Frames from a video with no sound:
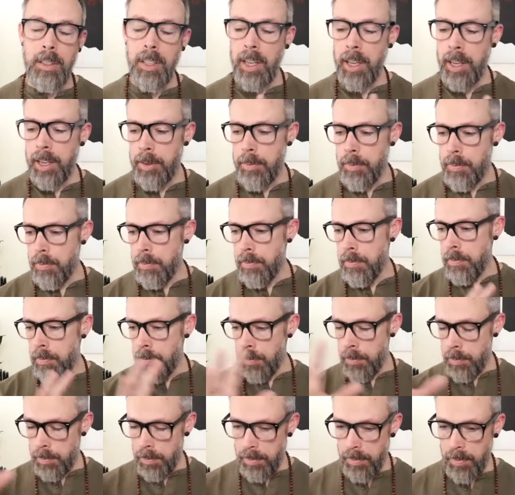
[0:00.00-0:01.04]

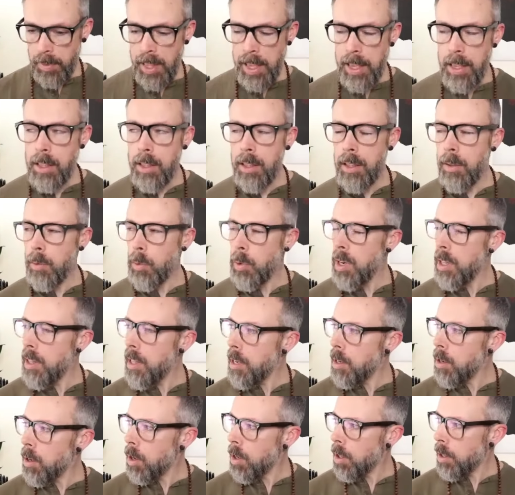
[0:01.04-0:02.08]
Um, they what do
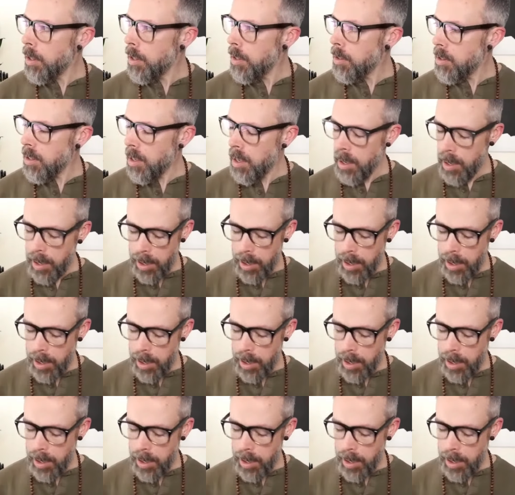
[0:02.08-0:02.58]
they call it?